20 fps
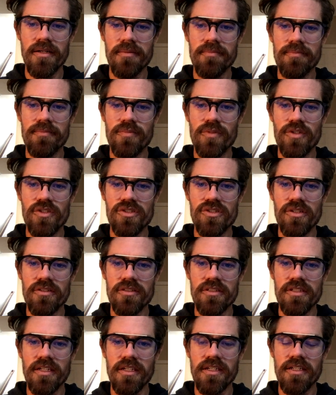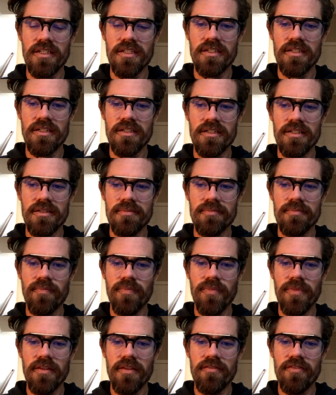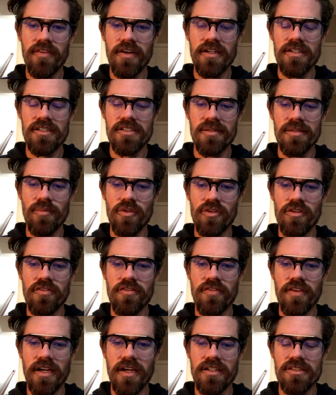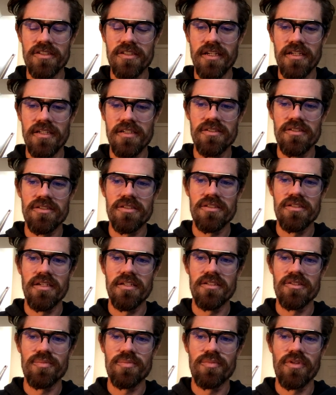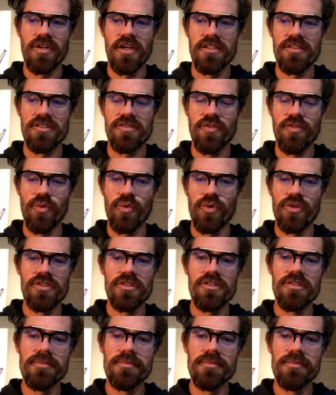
resulting in very similar effects as price floors.